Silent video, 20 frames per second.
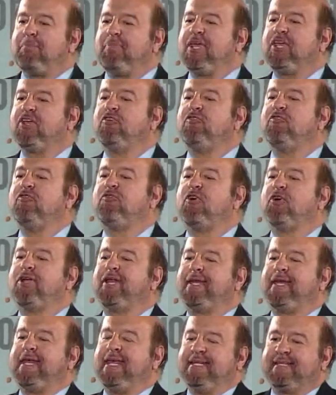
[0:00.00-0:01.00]
be
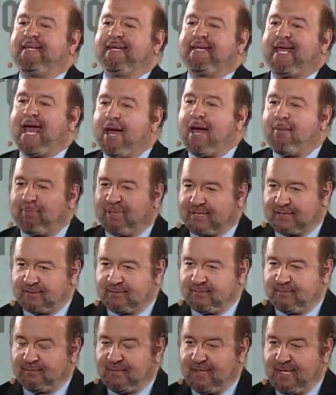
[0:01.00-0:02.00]
converted into capital.
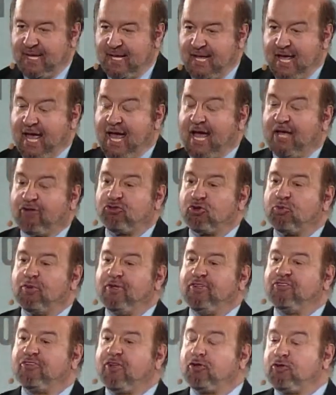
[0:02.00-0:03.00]
As a
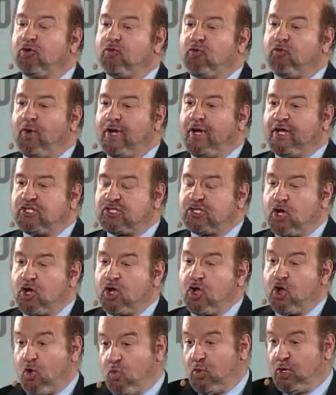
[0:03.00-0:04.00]
result of which,
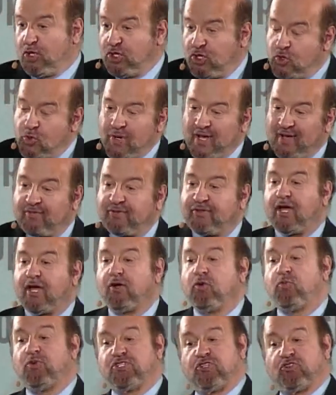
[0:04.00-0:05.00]
what you have done,
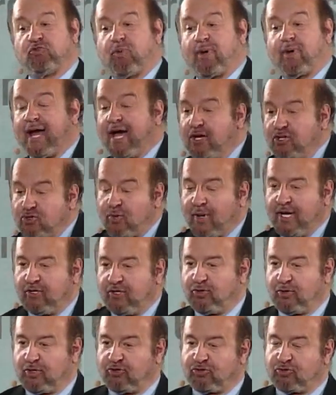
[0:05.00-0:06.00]
which is what I tried to
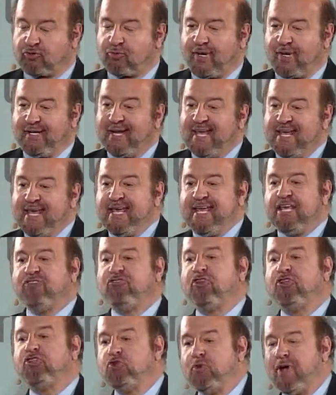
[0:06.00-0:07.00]
illustrate, is
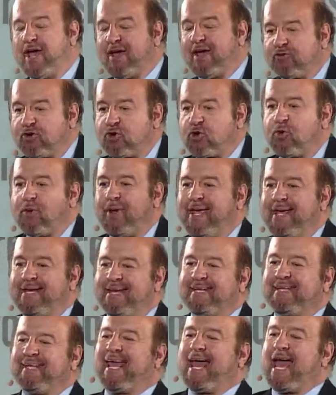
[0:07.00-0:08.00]
that you have
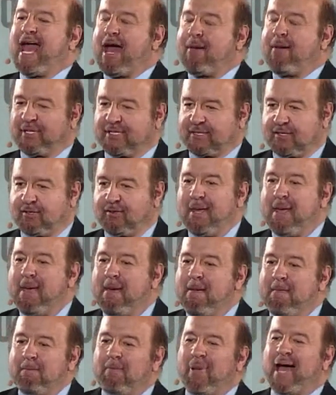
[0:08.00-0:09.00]
created capital
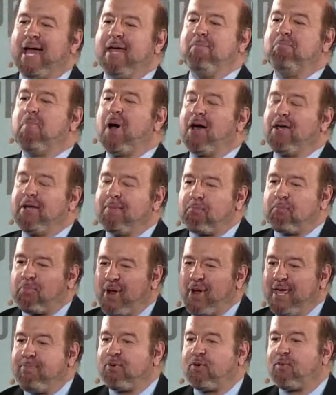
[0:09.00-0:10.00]
by
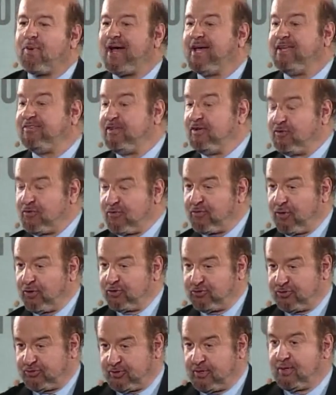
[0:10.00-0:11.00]
paperizing
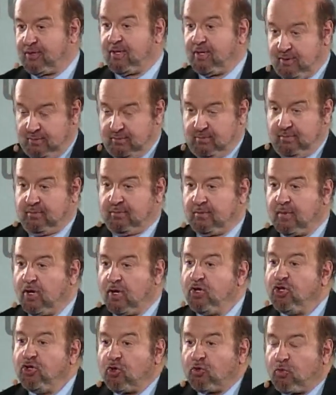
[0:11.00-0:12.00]
first.
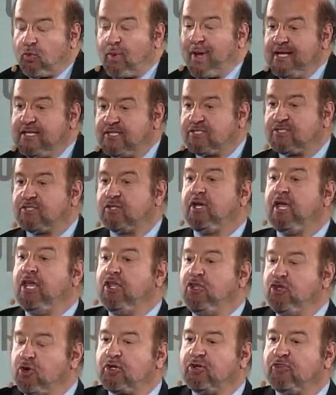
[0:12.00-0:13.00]
your rights in
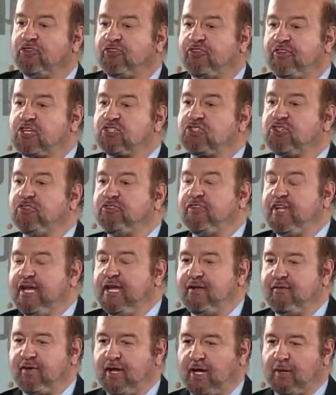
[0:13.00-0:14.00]
your concessions in
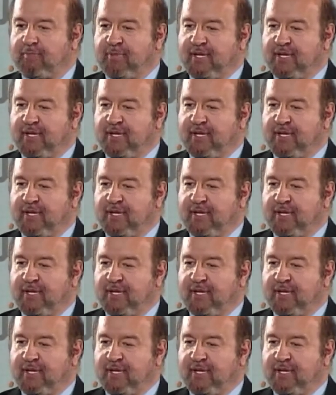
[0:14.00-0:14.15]
developing